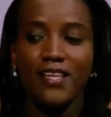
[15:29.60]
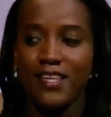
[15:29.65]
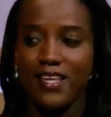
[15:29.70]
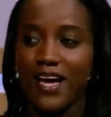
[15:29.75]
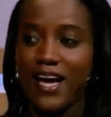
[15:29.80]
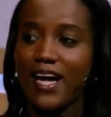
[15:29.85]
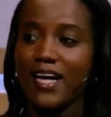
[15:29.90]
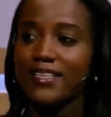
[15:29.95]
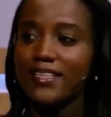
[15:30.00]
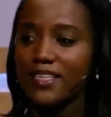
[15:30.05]

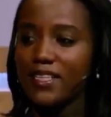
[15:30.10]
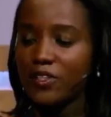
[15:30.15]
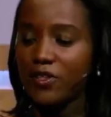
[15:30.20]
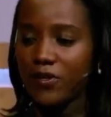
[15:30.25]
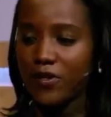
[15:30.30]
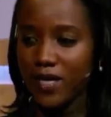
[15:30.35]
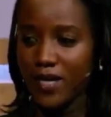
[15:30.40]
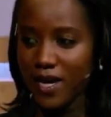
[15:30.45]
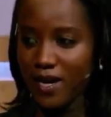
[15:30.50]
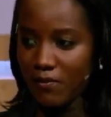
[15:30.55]
They access
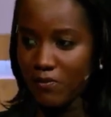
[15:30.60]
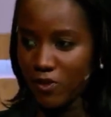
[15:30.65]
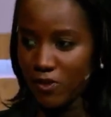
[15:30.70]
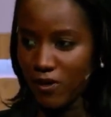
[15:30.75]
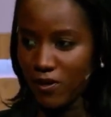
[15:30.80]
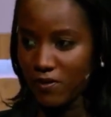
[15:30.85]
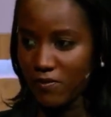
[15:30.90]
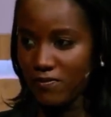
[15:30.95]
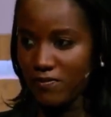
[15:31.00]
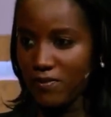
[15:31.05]
your
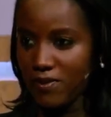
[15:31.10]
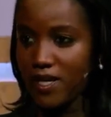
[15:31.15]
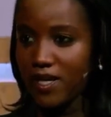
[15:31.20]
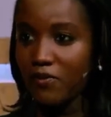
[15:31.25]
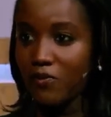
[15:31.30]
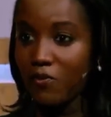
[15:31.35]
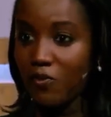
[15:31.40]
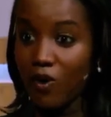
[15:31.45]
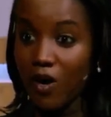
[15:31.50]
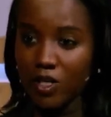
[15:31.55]
camera
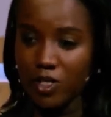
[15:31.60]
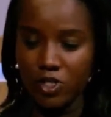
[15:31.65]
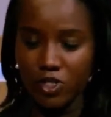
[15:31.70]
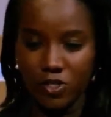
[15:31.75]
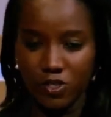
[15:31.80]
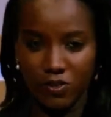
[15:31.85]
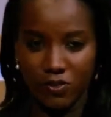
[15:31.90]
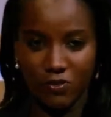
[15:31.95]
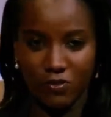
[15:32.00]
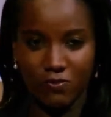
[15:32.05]
and
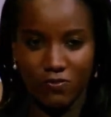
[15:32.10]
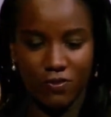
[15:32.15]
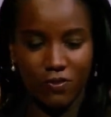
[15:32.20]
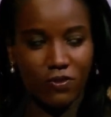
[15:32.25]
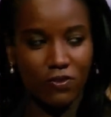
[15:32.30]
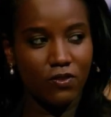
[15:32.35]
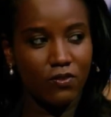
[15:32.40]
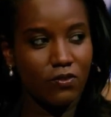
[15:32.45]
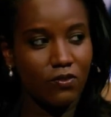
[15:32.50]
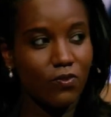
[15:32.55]
watch you
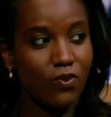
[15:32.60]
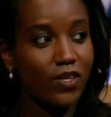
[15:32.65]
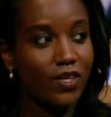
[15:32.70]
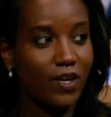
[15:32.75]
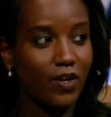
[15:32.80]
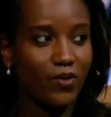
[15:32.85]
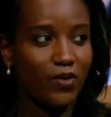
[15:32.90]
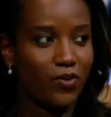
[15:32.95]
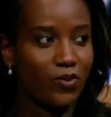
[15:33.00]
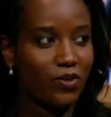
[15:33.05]

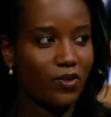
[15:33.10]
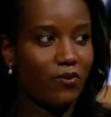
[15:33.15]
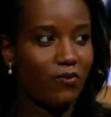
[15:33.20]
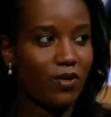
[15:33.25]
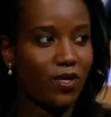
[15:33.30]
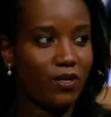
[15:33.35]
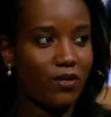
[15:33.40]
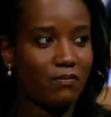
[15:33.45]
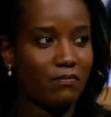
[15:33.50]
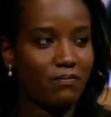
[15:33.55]
without you
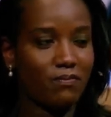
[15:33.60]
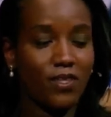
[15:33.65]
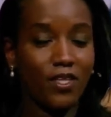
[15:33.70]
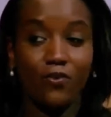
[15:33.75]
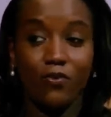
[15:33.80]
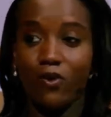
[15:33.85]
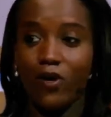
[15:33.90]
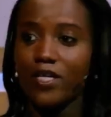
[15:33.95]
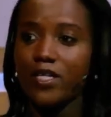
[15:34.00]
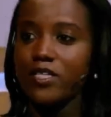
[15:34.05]
knowing.
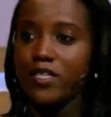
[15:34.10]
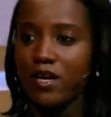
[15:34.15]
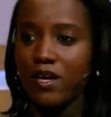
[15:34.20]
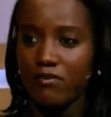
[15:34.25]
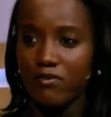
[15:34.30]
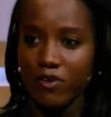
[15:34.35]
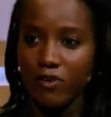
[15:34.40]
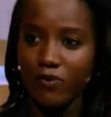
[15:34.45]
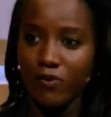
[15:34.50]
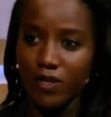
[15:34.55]
They watch
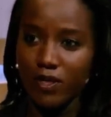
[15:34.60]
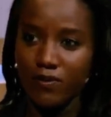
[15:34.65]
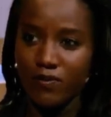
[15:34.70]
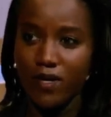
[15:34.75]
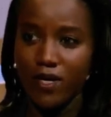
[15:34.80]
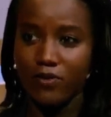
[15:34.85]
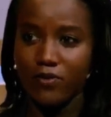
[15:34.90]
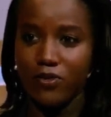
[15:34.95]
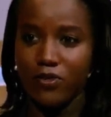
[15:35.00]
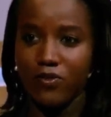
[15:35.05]
everyone
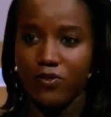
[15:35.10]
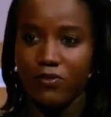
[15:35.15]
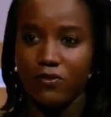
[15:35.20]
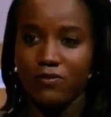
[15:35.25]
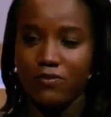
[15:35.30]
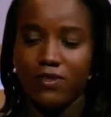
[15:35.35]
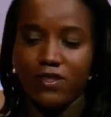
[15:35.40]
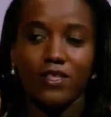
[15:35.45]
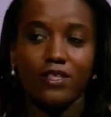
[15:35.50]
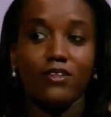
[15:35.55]
around you.
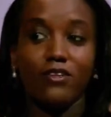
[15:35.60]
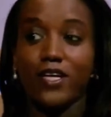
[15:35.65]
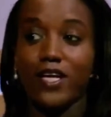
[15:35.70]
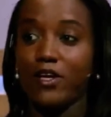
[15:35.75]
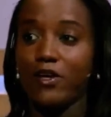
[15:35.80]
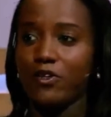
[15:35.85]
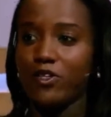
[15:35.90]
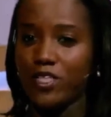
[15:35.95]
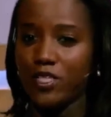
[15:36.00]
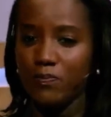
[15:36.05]
They look
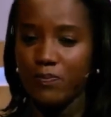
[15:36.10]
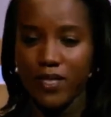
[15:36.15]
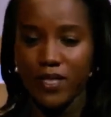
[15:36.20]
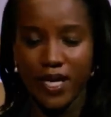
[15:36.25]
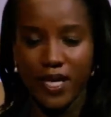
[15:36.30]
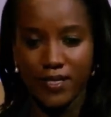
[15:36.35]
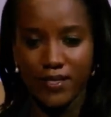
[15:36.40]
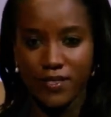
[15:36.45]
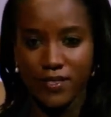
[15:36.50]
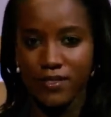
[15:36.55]
at your
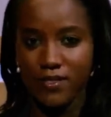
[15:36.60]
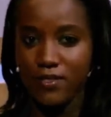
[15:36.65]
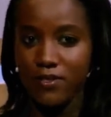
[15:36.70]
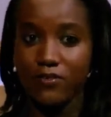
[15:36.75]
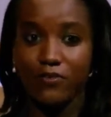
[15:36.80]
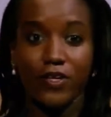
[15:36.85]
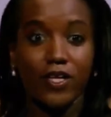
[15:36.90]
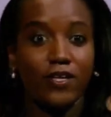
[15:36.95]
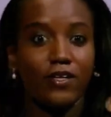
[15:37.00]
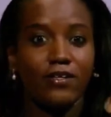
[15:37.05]
GPS.
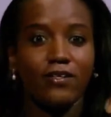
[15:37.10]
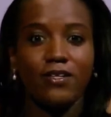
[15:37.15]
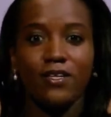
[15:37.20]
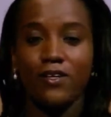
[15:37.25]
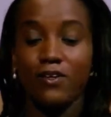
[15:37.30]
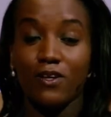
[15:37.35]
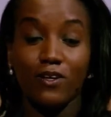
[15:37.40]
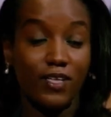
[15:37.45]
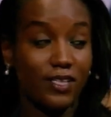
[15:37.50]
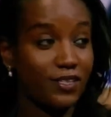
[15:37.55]
They read
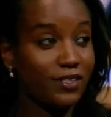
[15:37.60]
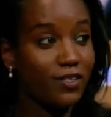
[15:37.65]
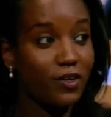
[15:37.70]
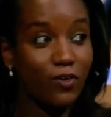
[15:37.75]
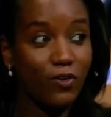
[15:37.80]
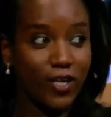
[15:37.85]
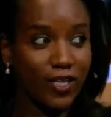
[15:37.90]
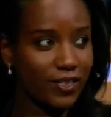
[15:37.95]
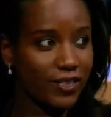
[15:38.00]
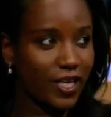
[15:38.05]
and
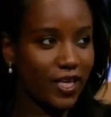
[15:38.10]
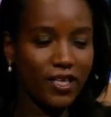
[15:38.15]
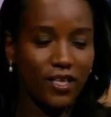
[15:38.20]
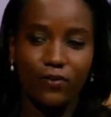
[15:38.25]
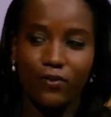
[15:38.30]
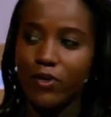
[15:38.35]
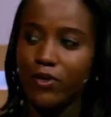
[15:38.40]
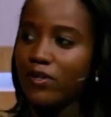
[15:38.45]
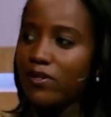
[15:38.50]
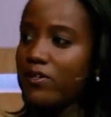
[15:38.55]
know
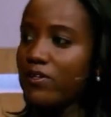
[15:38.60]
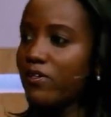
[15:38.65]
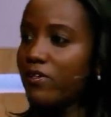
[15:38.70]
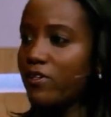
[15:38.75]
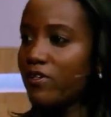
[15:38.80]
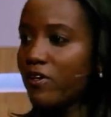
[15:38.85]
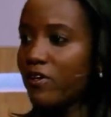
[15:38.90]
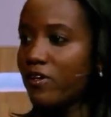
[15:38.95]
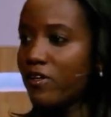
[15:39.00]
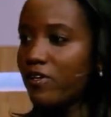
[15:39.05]
exactly where
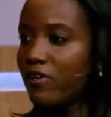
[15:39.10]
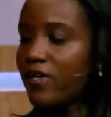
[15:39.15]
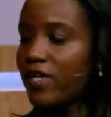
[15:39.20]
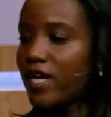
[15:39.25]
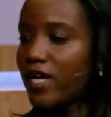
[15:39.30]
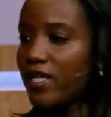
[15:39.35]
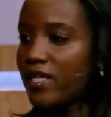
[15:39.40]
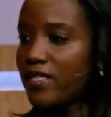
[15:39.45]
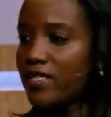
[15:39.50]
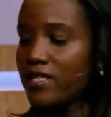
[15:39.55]
you are
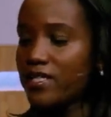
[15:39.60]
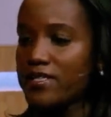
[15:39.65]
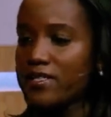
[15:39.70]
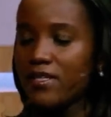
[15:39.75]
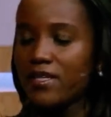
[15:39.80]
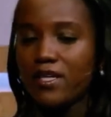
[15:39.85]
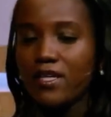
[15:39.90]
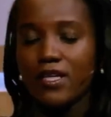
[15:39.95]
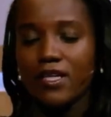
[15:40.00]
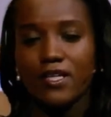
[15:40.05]
located.
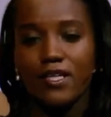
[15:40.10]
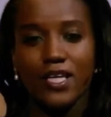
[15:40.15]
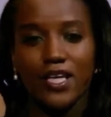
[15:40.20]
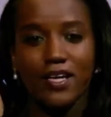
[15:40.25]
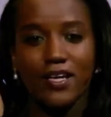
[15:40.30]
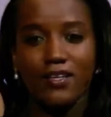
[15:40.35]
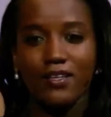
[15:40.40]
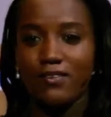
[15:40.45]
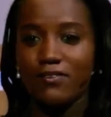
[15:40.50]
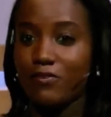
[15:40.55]

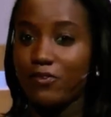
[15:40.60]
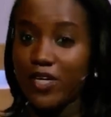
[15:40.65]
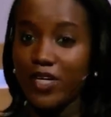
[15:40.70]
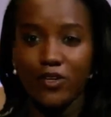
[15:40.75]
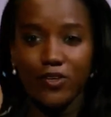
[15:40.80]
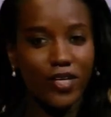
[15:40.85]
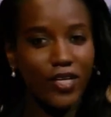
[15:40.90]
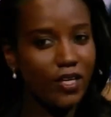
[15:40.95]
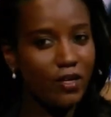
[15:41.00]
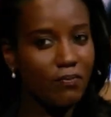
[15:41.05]
They
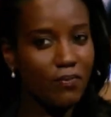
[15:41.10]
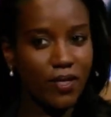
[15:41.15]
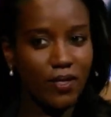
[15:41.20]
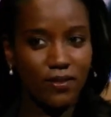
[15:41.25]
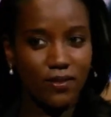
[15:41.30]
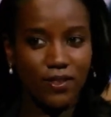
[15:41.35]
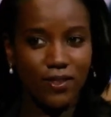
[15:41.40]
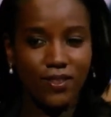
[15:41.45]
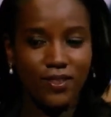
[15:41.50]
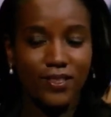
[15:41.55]
read your
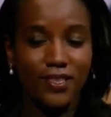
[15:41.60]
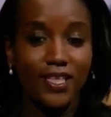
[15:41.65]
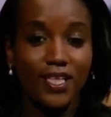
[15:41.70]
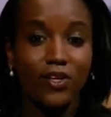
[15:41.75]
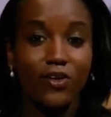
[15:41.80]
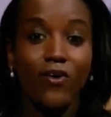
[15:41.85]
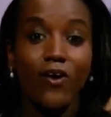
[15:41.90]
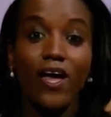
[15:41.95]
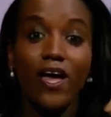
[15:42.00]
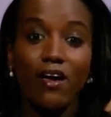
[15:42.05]
emails. They
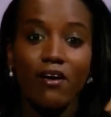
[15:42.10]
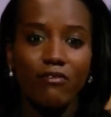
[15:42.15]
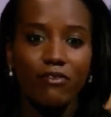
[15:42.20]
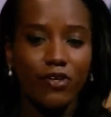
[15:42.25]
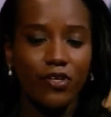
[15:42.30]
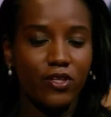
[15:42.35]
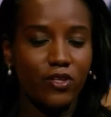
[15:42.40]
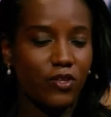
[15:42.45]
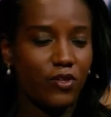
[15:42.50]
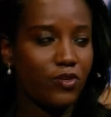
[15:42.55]
know
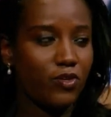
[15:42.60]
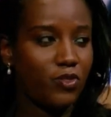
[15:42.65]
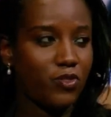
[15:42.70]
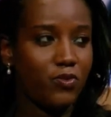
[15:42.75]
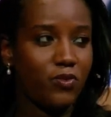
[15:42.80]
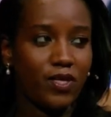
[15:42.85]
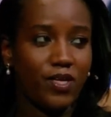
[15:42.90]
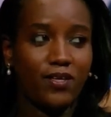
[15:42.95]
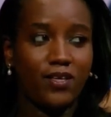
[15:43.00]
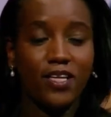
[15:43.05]
everything you're
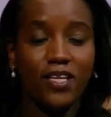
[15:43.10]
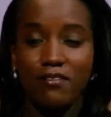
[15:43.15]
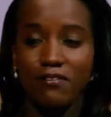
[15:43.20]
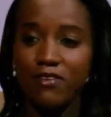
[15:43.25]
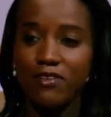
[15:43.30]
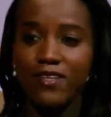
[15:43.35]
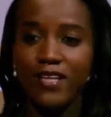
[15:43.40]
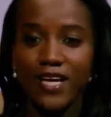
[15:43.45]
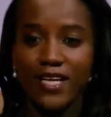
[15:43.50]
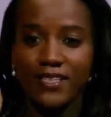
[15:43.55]
doing.
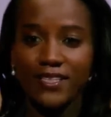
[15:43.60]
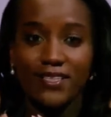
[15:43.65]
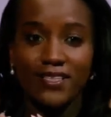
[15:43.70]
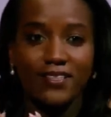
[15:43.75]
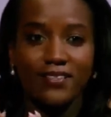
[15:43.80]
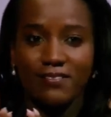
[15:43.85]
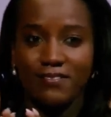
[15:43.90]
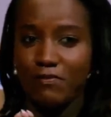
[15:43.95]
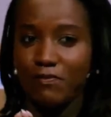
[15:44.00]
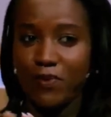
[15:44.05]
Even as
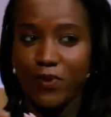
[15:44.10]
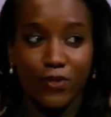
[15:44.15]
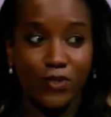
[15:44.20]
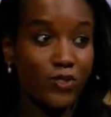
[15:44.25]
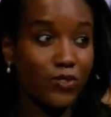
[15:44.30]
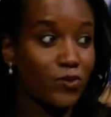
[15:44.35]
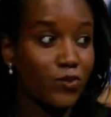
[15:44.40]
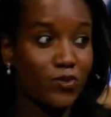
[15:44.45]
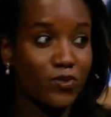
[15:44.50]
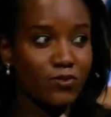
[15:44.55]
a
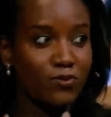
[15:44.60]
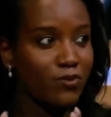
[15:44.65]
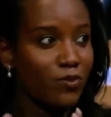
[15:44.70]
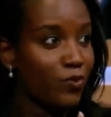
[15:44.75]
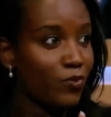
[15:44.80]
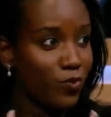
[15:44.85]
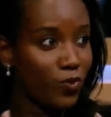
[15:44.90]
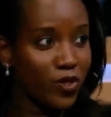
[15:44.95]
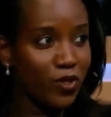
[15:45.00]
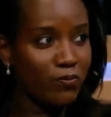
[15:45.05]
person
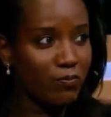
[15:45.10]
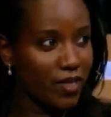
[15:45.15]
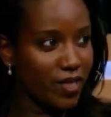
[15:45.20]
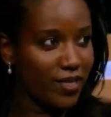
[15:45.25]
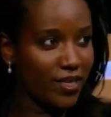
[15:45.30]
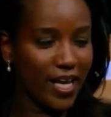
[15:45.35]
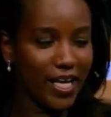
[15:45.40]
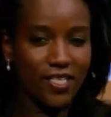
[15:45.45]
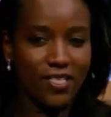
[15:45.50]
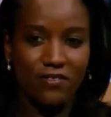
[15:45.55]
who wouldn't be
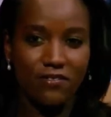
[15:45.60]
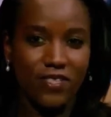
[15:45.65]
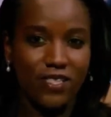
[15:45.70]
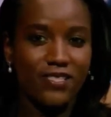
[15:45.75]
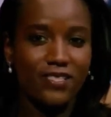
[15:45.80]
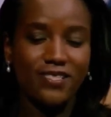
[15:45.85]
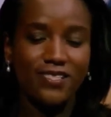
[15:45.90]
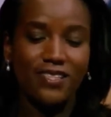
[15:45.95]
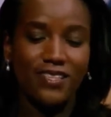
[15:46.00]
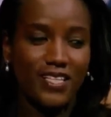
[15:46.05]
an
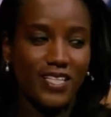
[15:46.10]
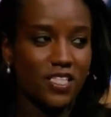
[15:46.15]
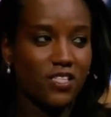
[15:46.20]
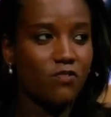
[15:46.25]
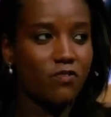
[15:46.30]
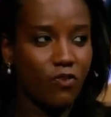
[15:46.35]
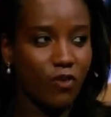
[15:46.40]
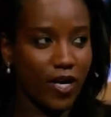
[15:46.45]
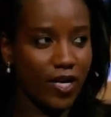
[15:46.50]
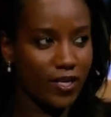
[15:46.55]
activist,
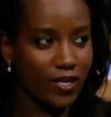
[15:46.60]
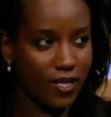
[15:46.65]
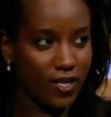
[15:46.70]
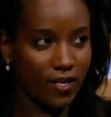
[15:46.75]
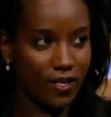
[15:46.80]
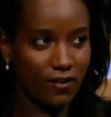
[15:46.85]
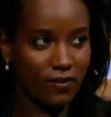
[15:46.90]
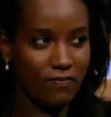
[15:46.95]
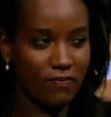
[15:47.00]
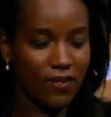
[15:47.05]
it's
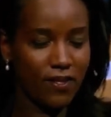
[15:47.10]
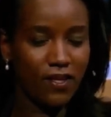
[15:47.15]
frightening.